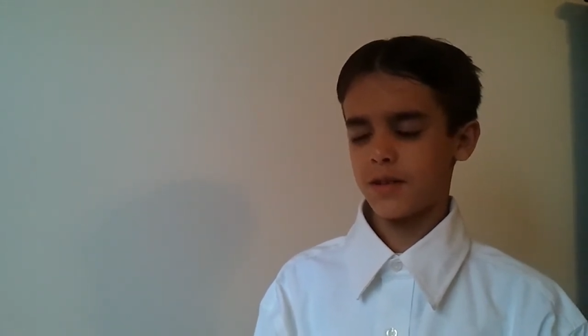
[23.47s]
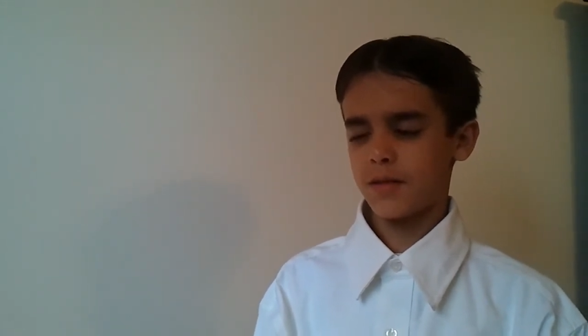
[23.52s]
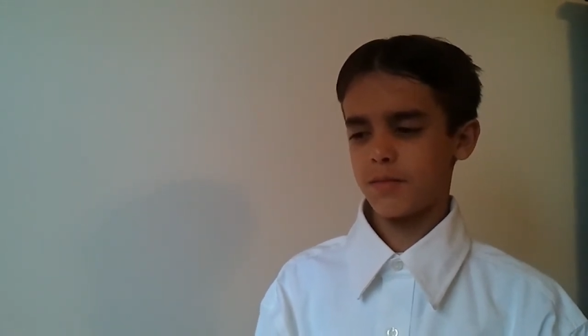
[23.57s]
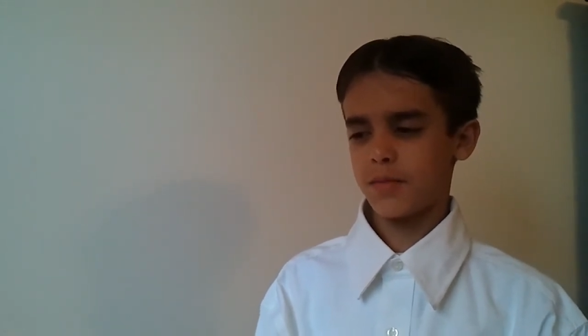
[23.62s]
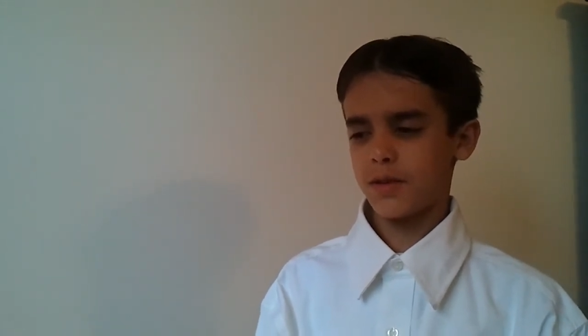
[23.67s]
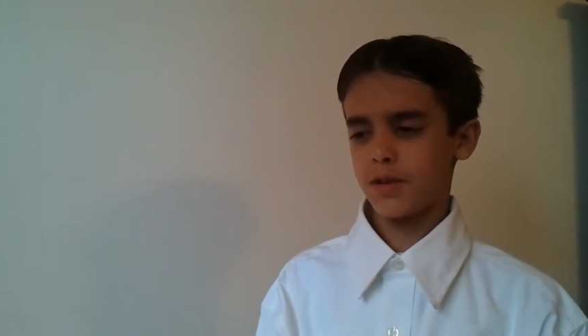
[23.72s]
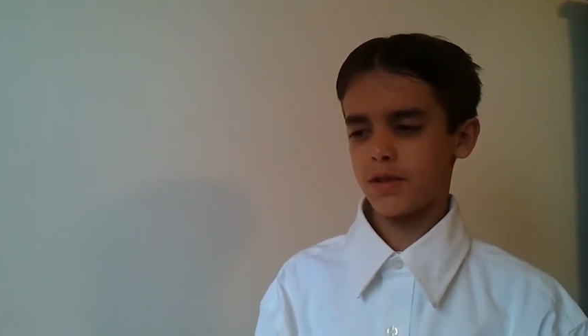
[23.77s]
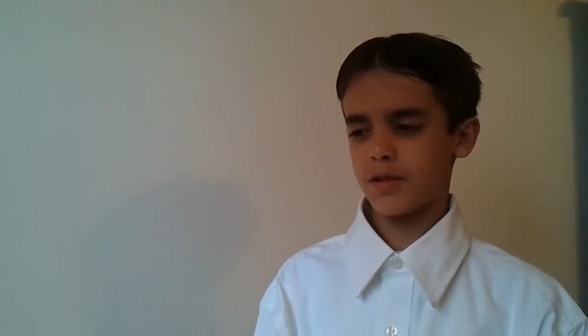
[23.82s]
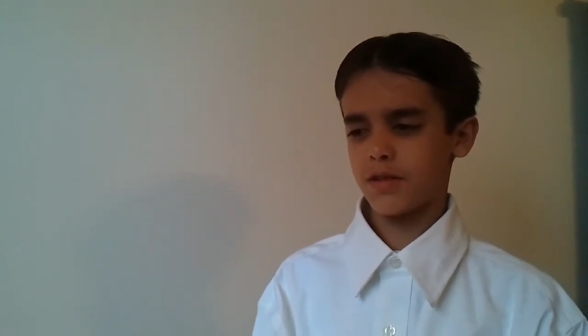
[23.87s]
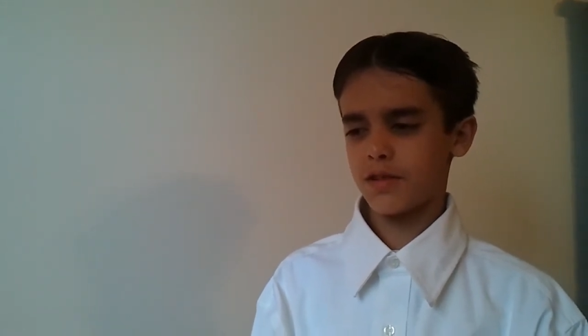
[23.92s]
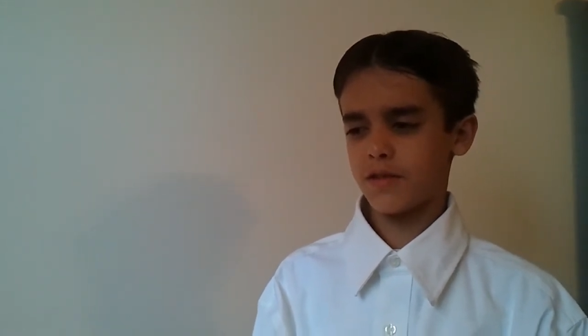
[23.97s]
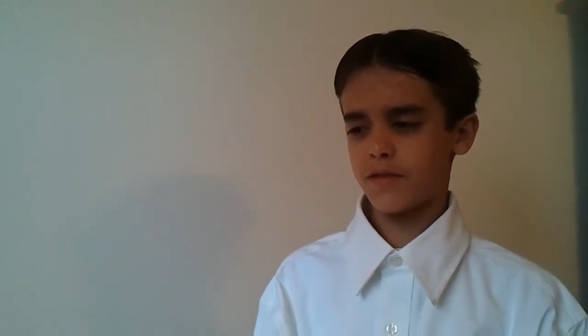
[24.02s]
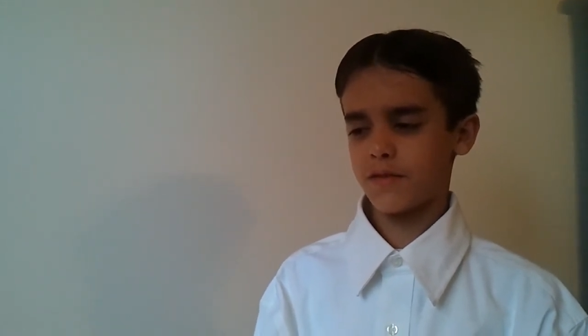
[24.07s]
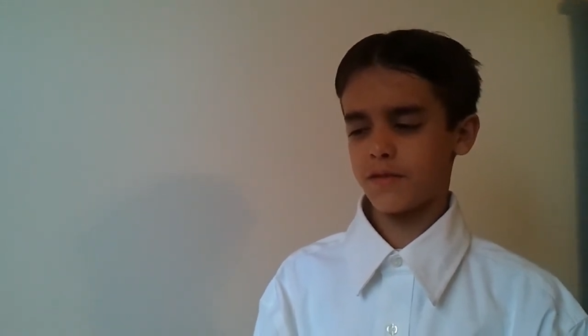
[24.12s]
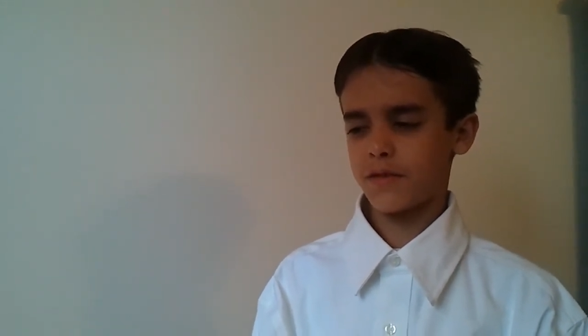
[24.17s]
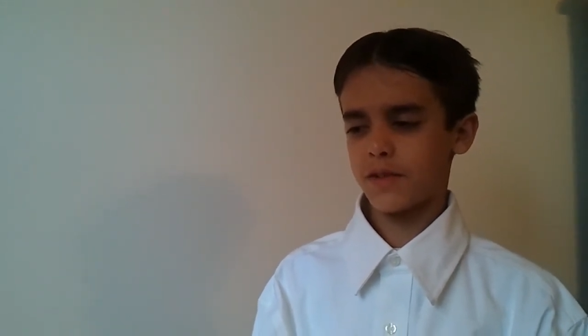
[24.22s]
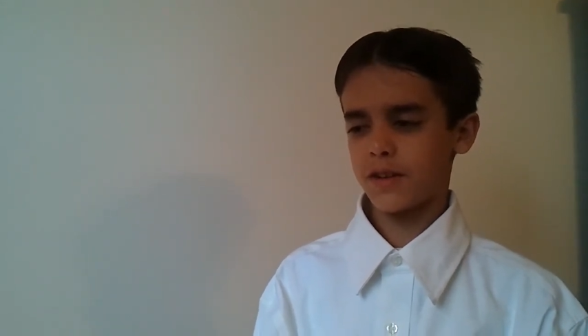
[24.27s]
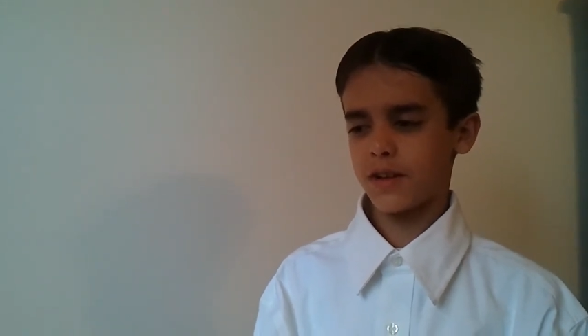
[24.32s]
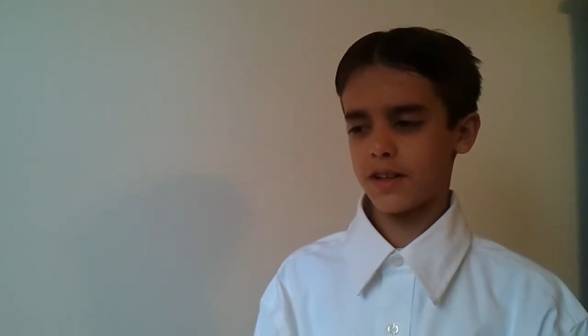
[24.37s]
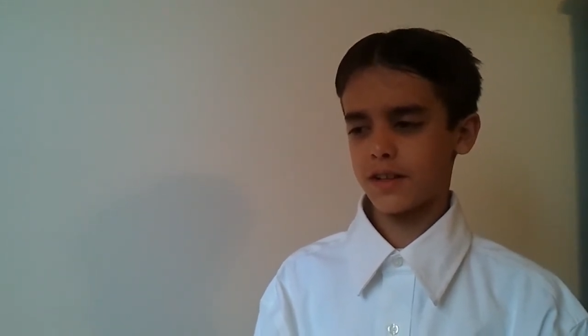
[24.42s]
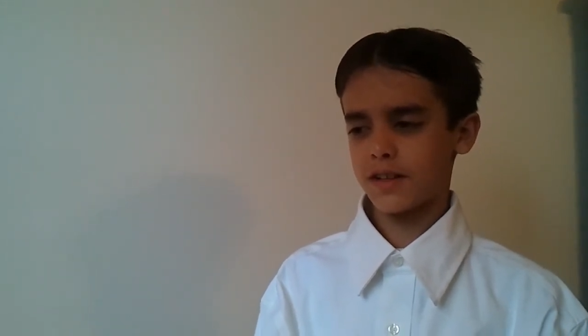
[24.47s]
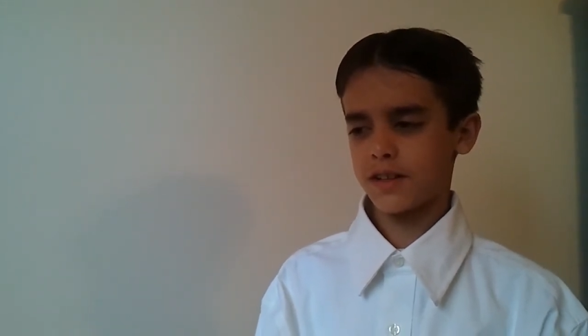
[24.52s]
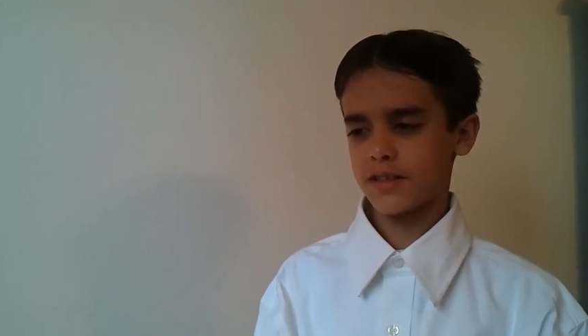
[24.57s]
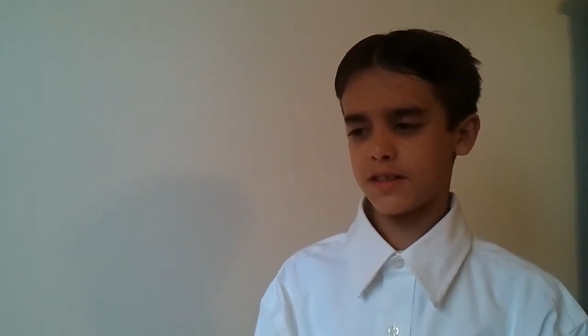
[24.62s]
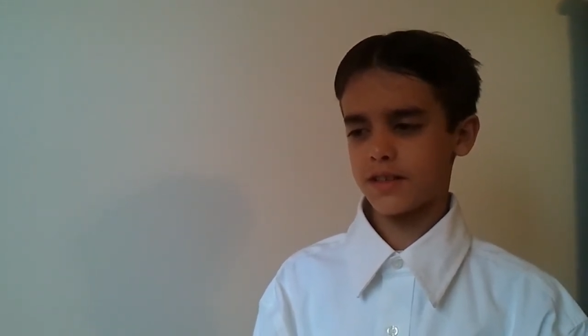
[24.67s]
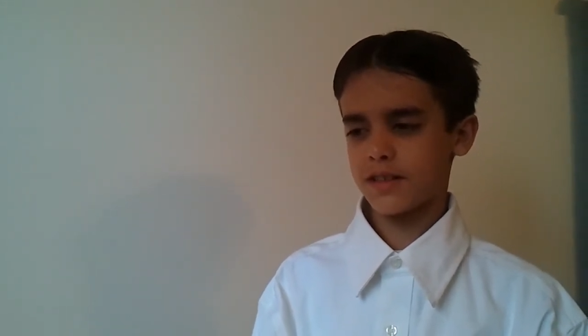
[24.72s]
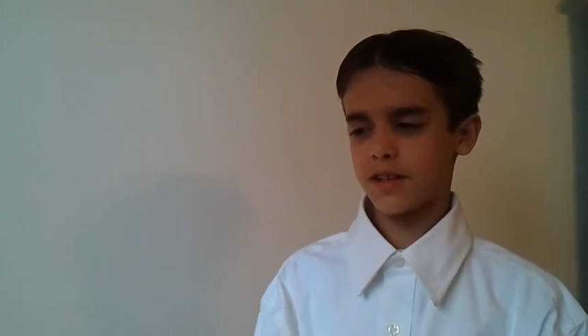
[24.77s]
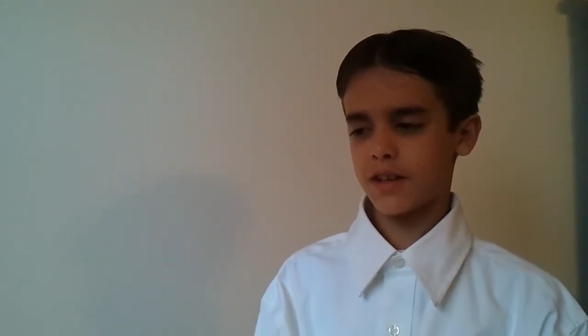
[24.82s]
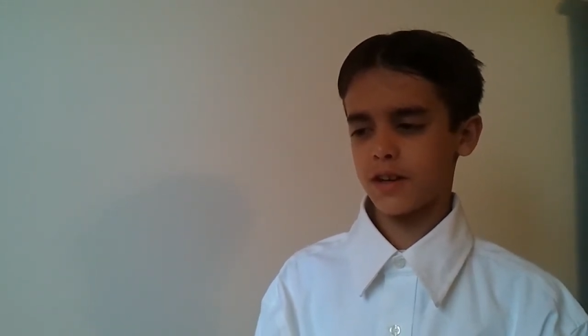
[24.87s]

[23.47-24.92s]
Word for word: Bayonne, France.